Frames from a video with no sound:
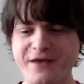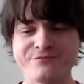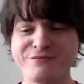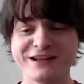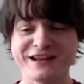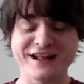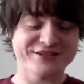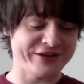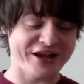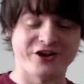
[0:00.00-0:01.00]
millionaire
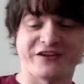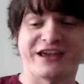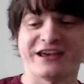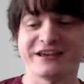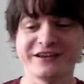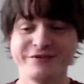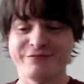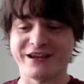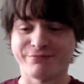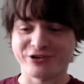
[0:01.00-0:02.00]
Toyka over here,
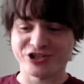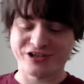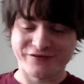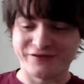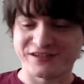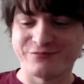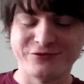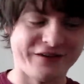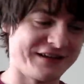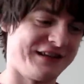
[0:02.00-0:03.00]
being appreciative of the small
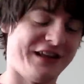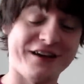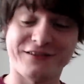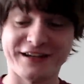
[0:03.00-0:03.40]
things in life,